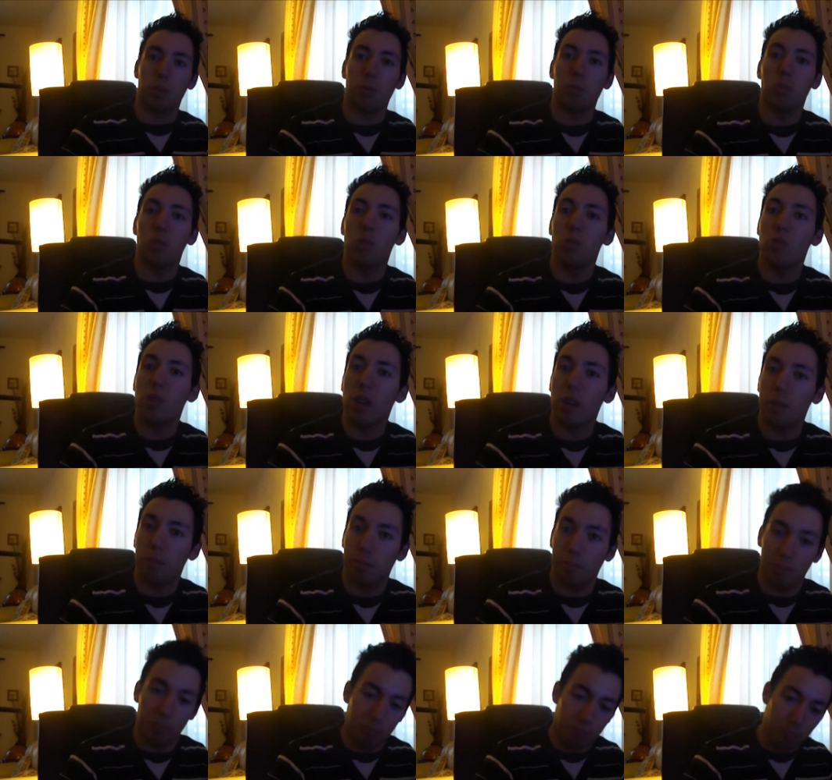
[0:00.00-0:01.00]
memory
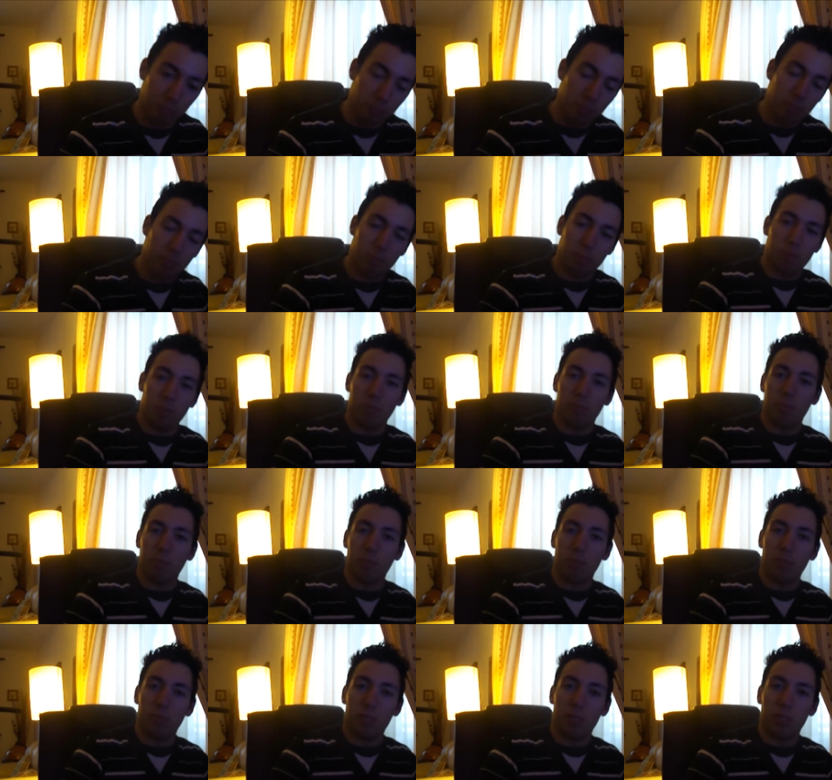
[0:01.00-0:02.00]
RAM.
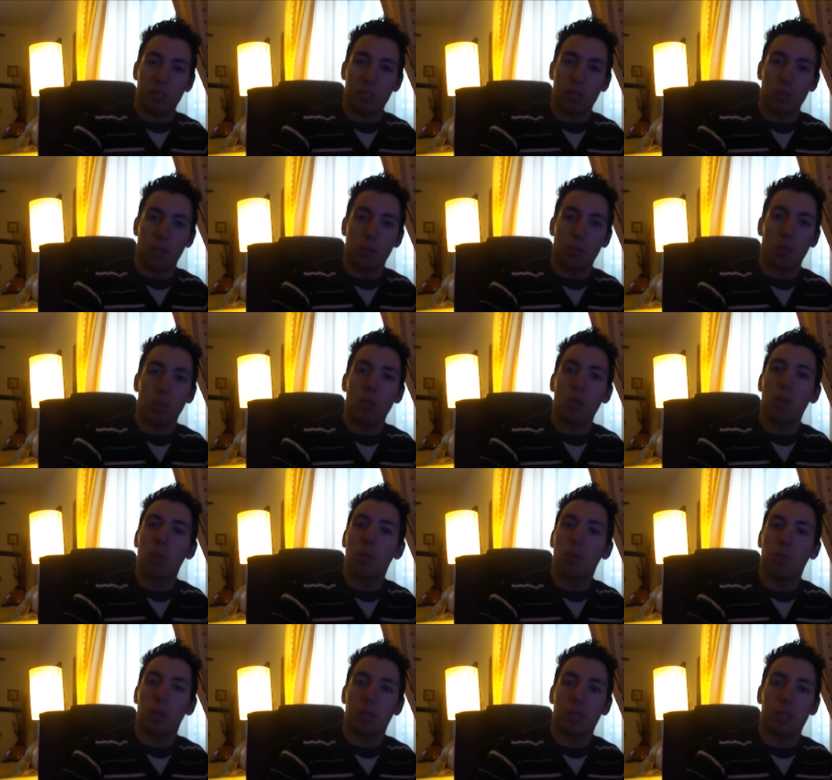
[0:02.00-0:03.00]
So,
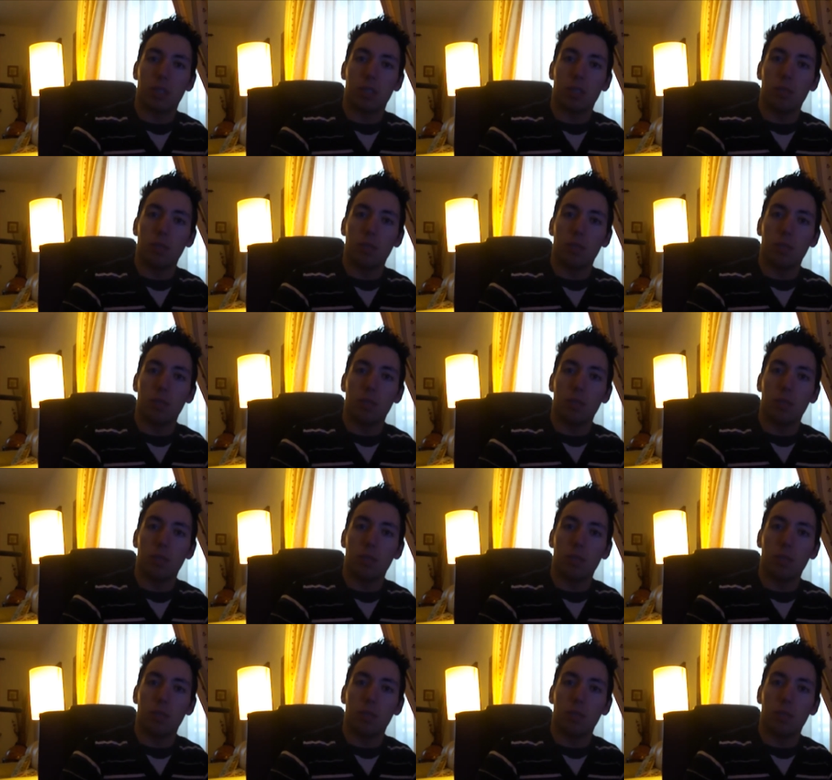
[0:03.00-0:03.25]
what's the